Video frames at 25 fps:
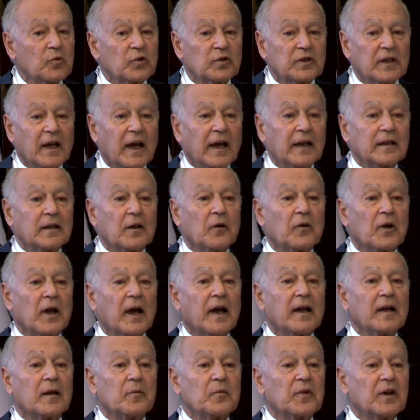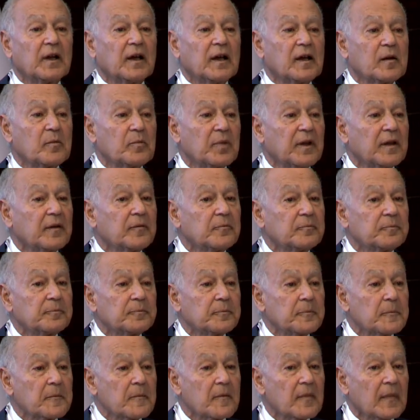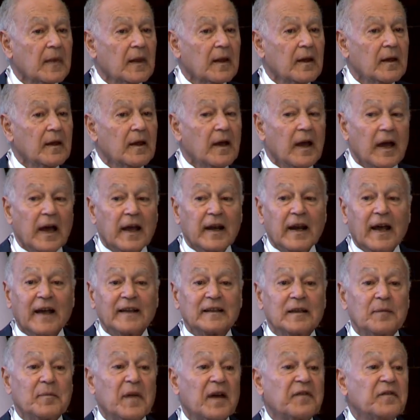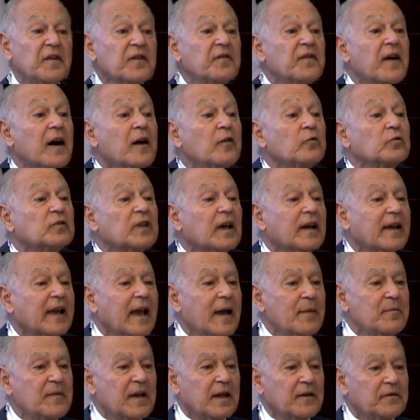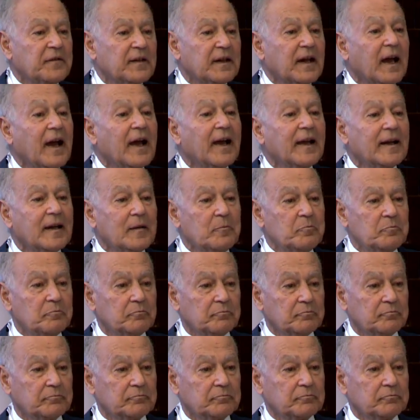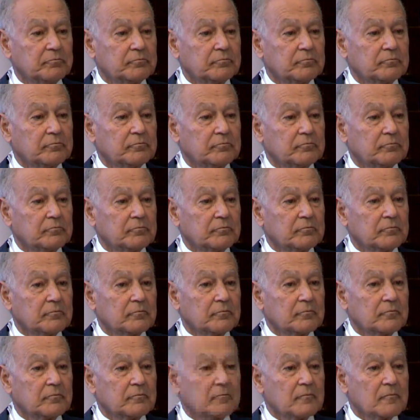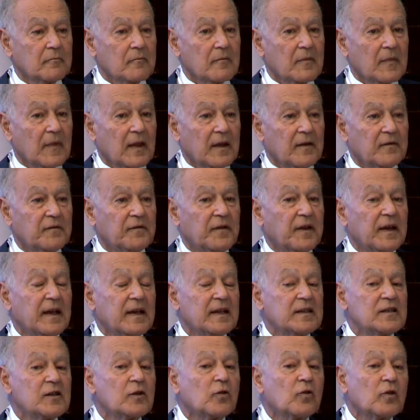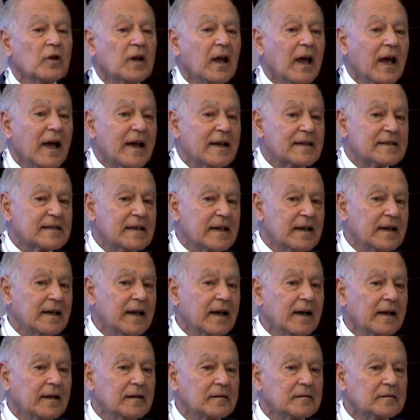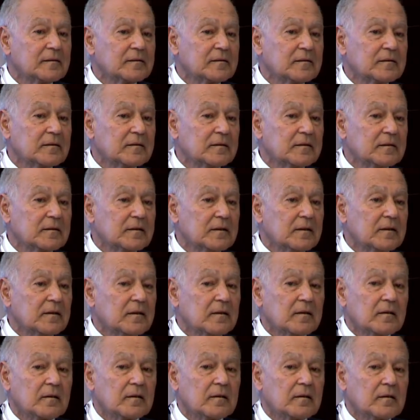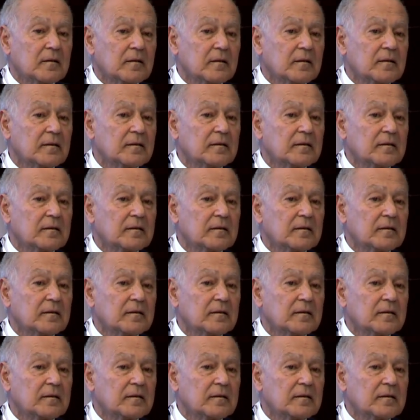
enemy, which is the USA and the Western world. Will there be chaos in the world? Those are all questions